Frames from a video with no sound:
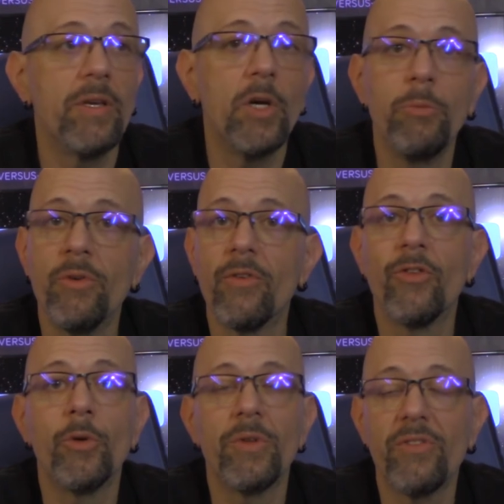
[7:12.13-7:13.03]
moving
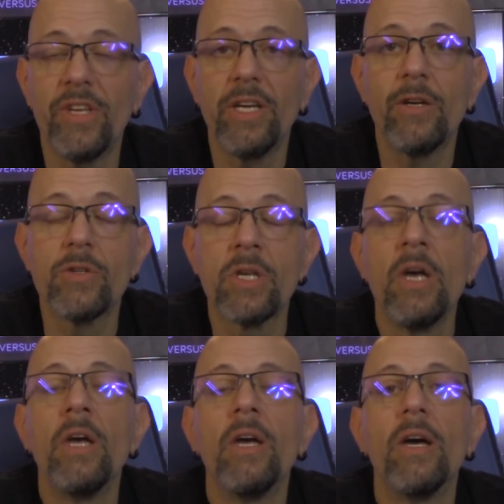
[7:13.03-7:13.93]
forward with the videos.
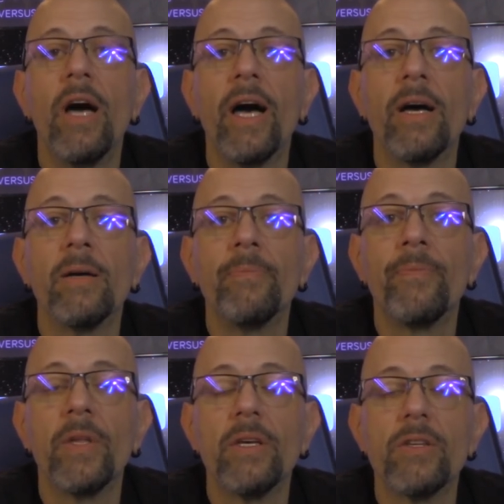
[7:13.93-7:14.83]

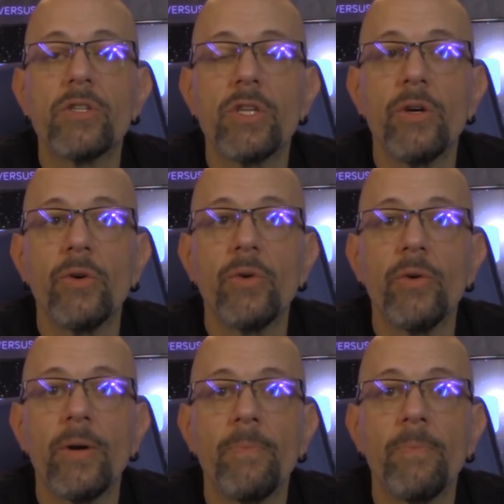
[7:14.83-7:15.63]
So